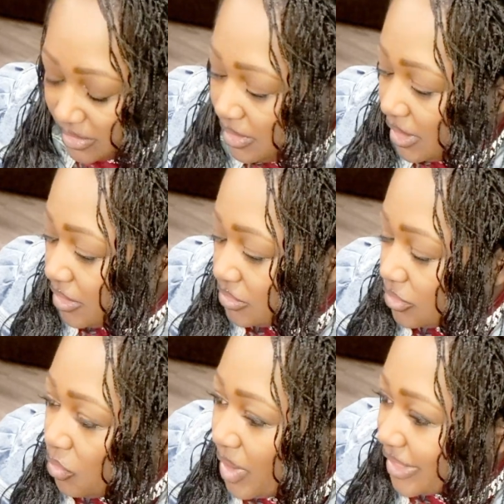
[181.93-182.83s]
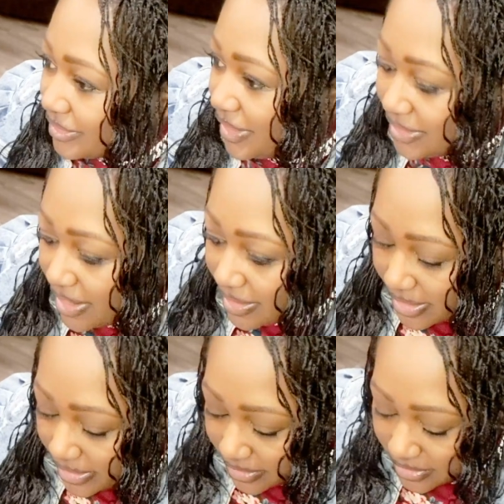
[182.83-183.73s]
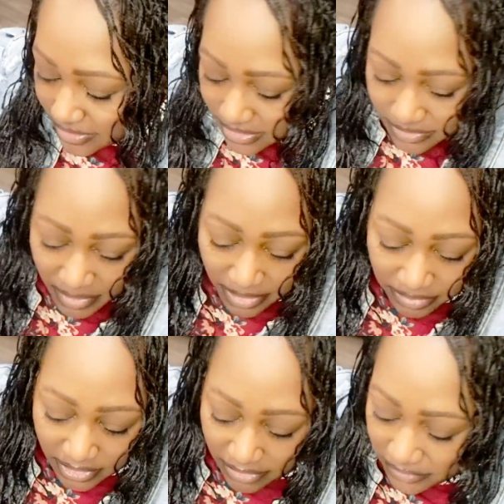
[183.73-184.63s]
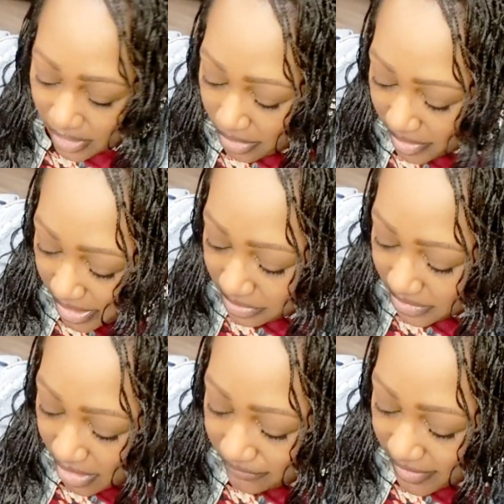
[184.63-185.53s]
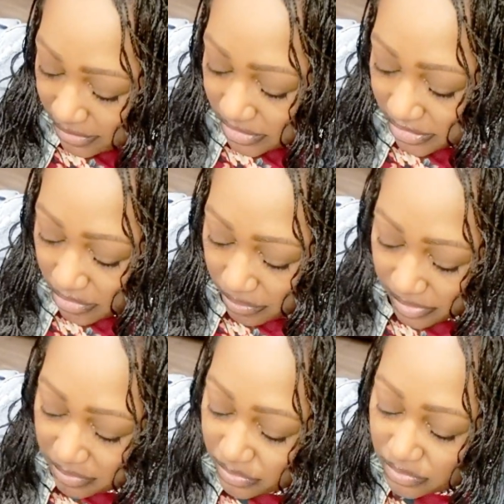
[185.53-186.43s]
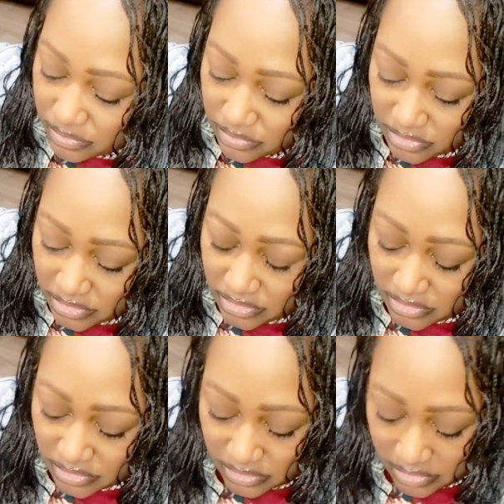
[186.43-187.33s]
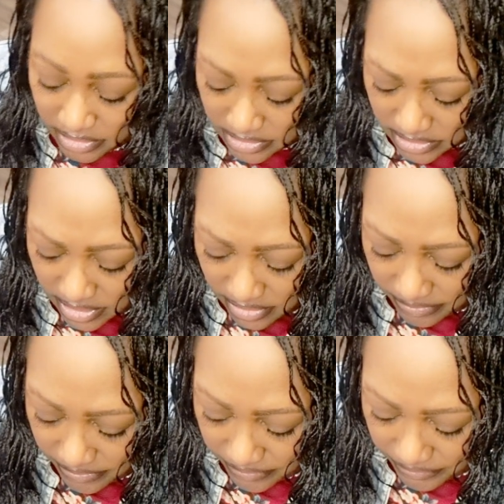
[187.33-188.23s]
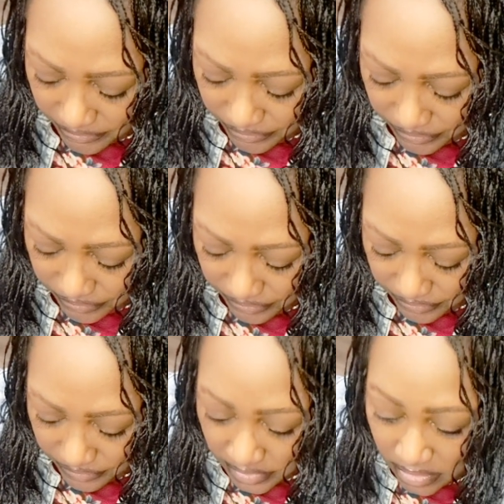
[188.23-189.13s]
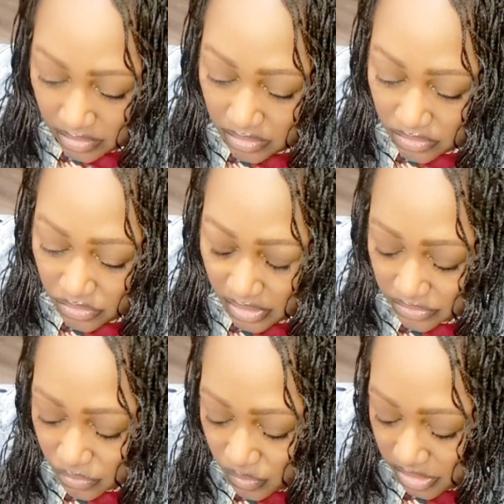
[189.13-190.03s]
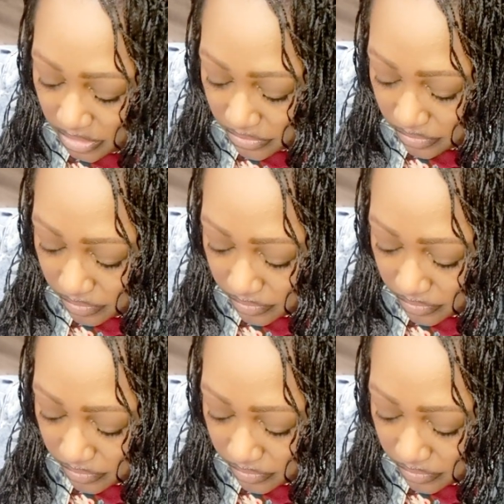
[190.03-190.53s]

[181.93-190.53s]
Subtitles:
I don't know why they not like us is popping off. Y'all popping off out here on people. Let's see. You got the wheel